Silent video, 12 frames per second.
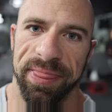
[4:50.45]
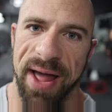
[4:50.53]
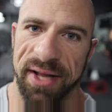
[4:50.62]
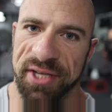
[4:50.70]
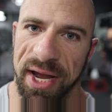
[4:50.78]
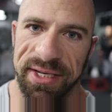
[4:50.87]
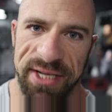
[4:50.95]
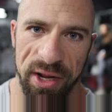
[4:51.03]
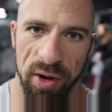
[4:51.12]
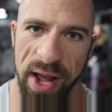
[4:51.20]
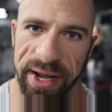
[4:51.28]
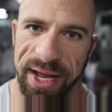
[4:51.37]
that's
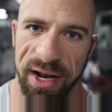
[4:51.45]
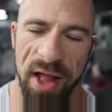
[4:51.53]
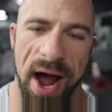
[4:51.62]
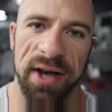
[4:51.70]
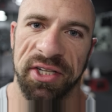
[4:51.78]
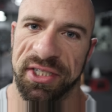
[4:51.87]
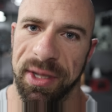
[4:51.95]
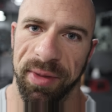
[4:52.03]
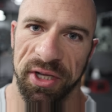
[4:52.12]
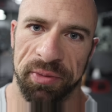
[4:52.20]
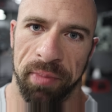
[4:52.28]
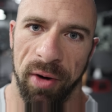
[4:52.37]
ideal. I get a lot of
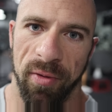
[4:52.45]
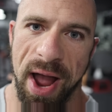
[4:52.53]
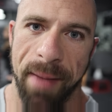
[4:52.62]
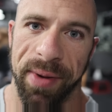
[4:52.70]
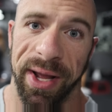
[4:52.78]
stimulus per rep.